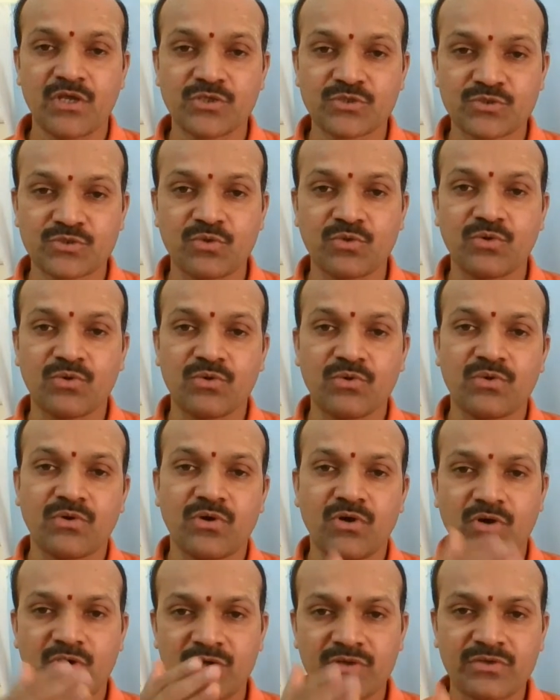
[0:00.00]
So,
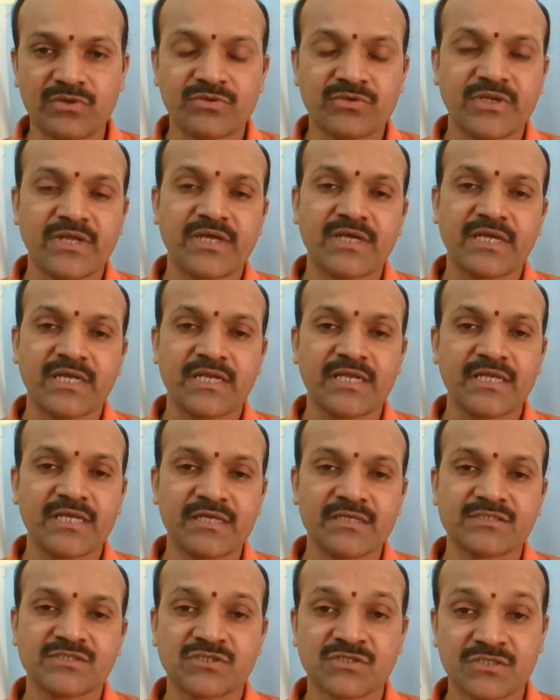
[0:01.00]
or you take
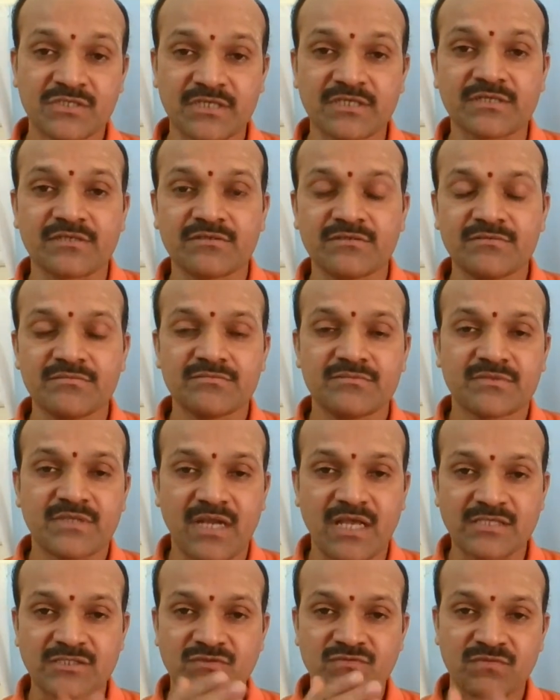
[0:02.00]
any string,
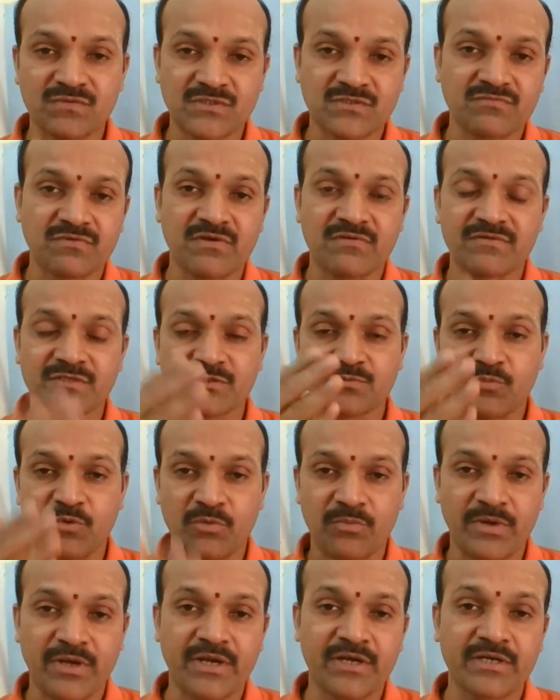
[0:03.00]
transverse wave is
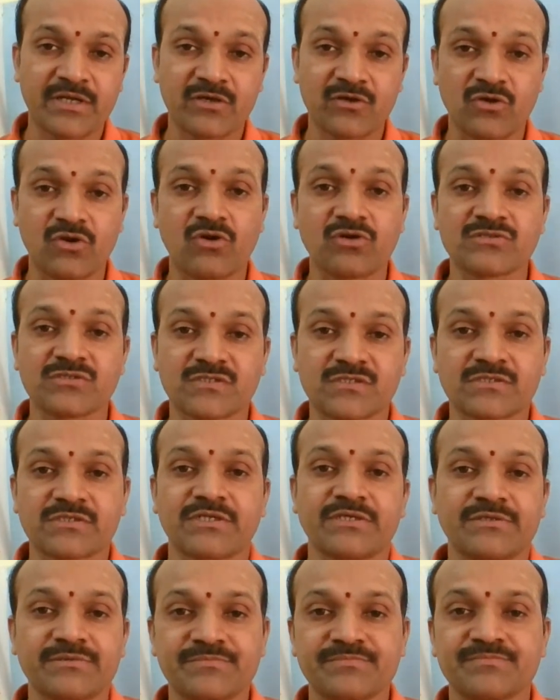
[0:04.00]
propagating along
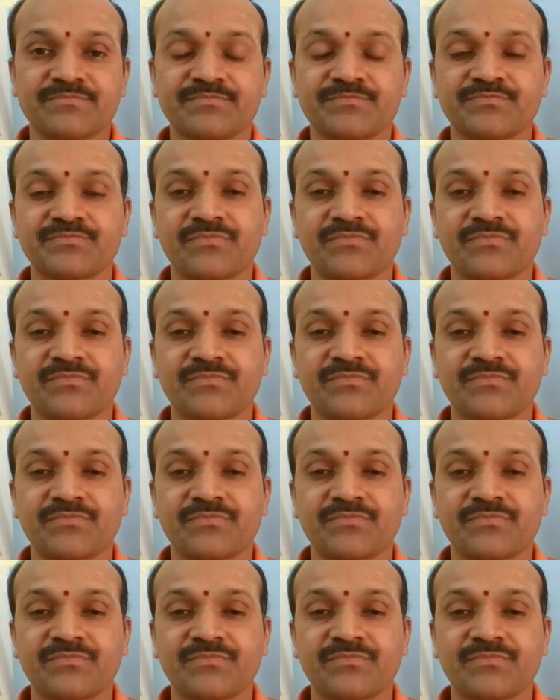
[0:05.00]
string.